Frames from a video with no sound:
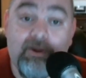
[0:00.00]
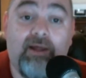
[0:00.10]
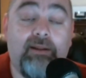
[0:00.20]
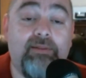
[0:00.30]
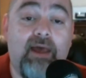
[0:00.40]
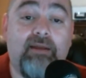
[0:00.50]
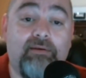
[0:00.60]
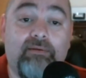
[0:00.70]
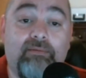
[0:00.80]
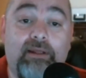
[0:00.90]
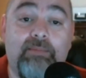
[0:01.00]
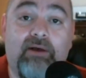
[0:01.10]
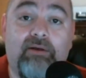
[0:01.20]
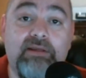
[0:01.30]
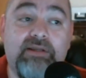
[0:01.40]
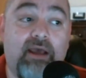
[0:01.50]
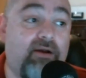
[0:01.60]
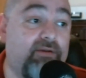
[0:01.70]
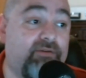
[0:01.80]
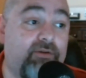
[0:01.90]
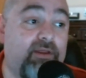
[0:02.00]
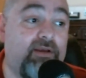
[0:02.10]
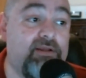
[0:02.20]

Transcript: But in that email, he said also that